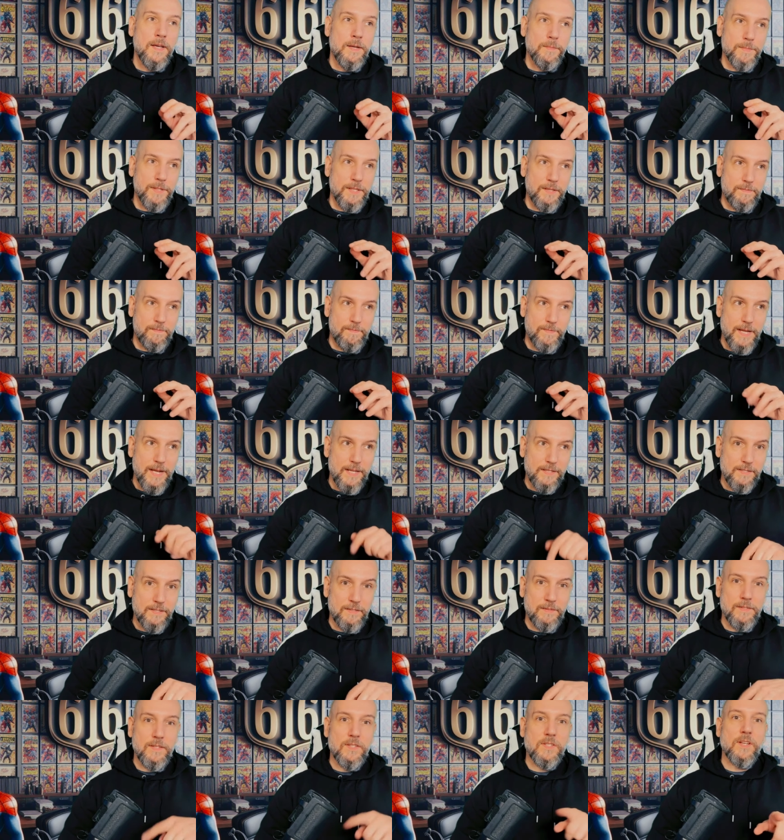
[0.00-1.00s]
but
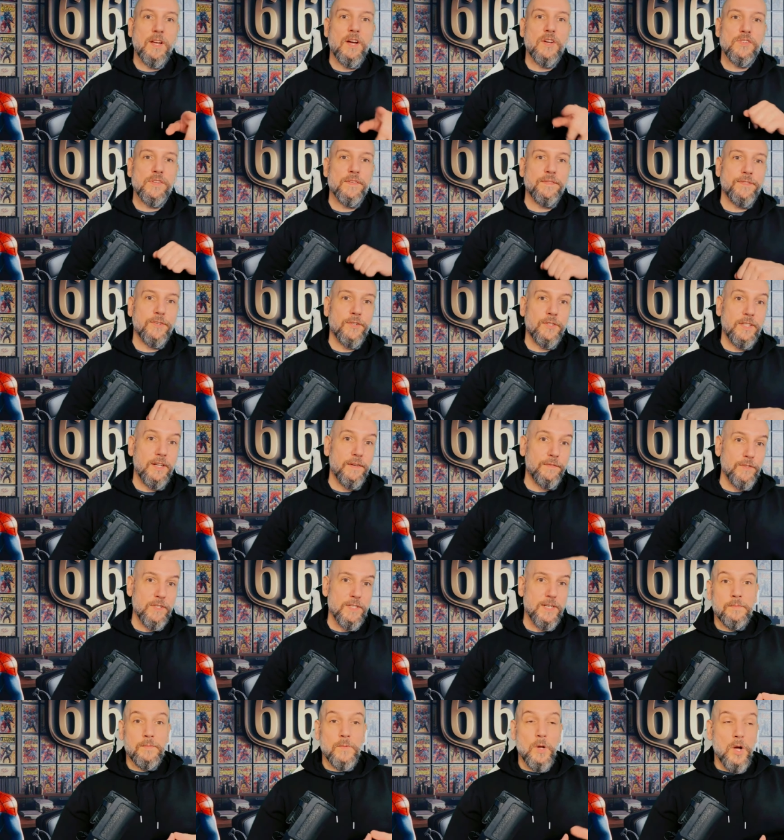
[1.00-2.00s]
that's a discussion for a
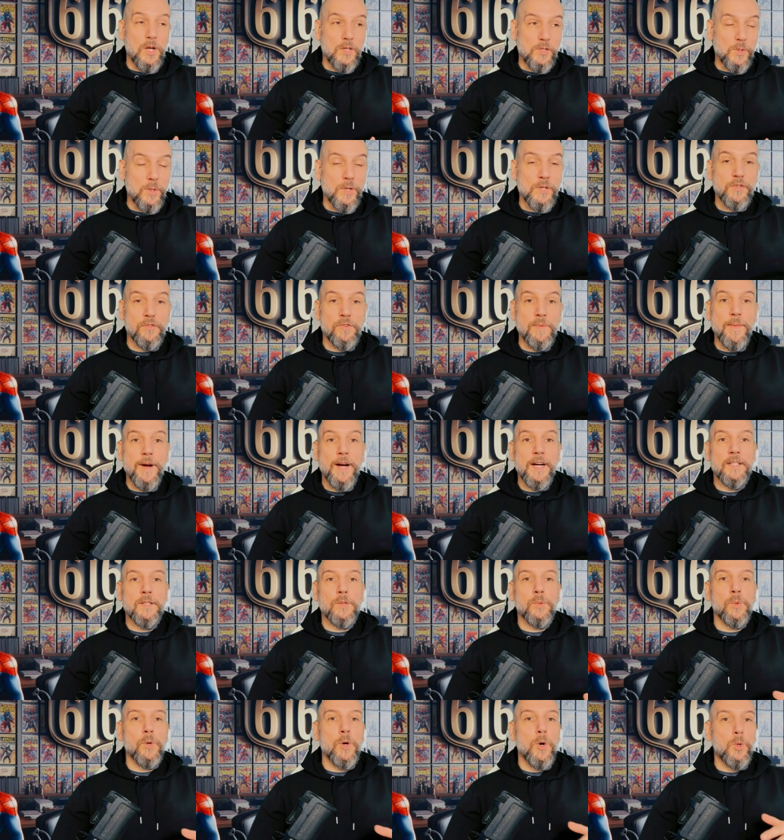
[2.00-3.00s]
different day. Also, as a
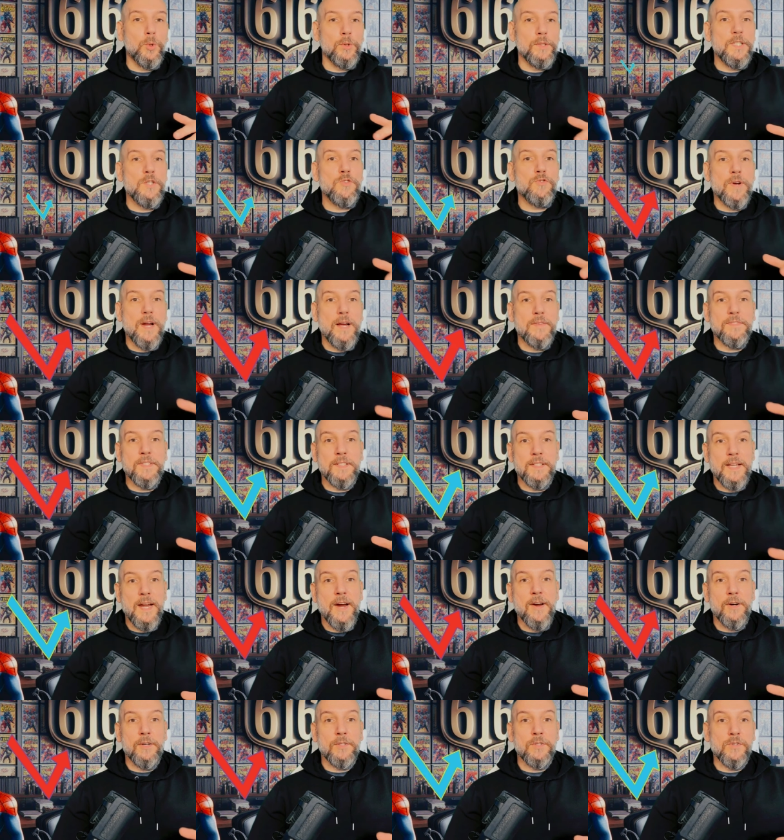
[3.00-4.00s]
reminder, we're only drafting
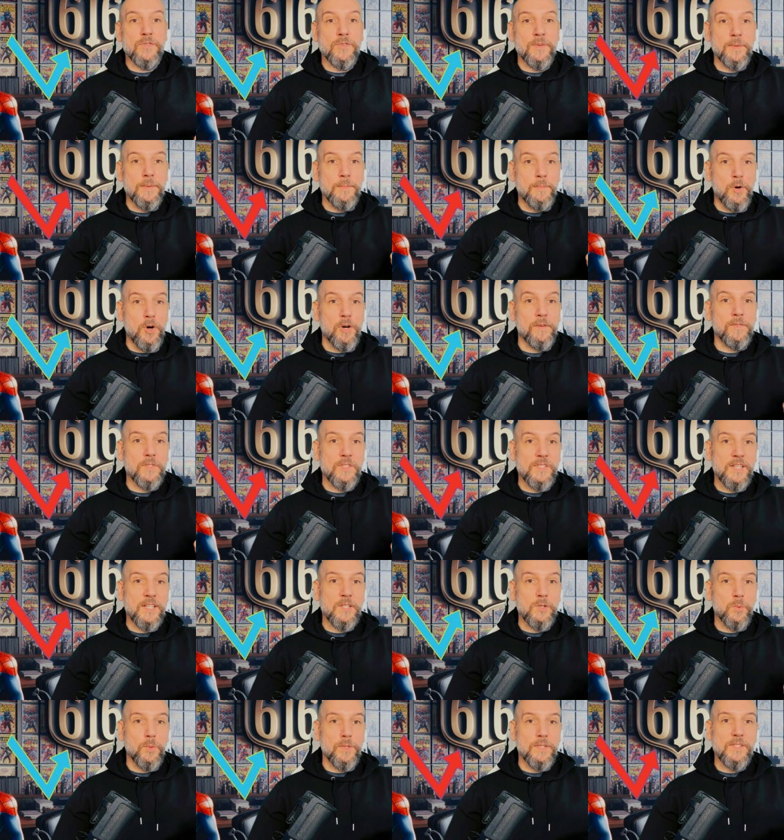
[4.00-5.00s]
characters from the Marvel
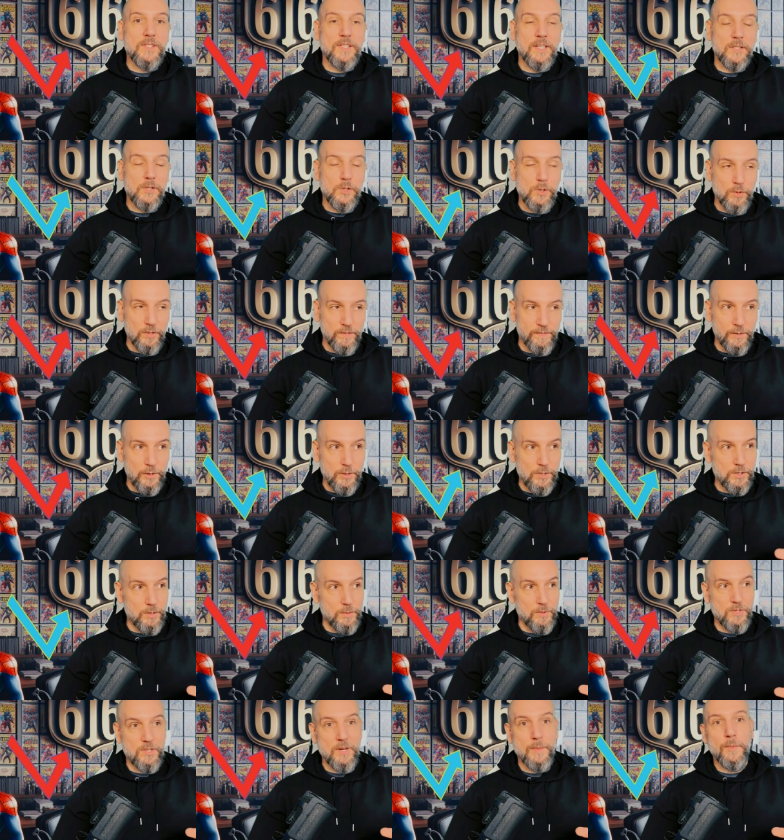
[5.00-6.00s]
616 universe,
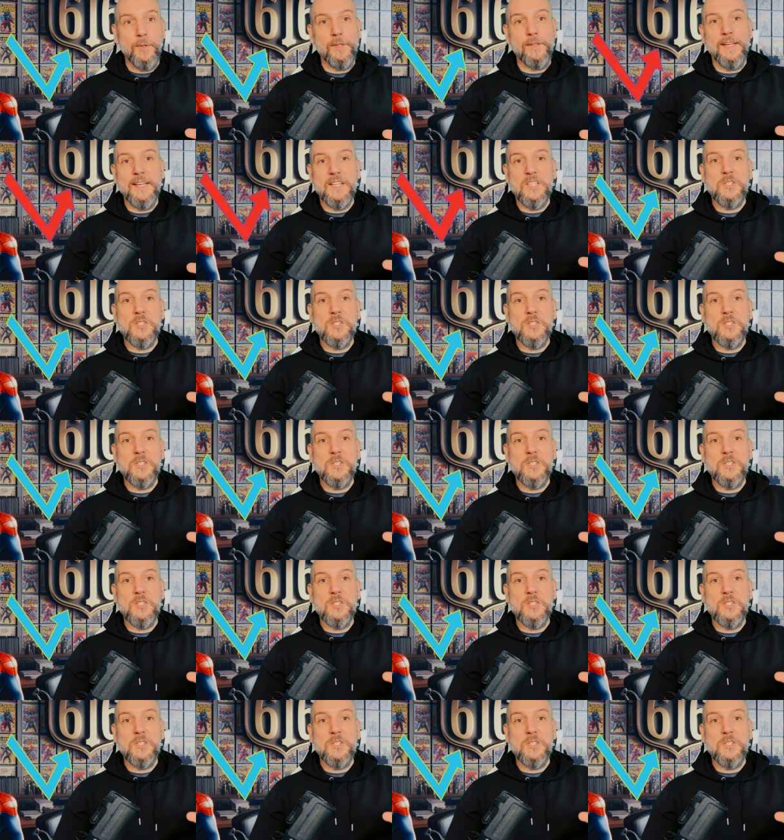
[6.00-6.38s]
so someone like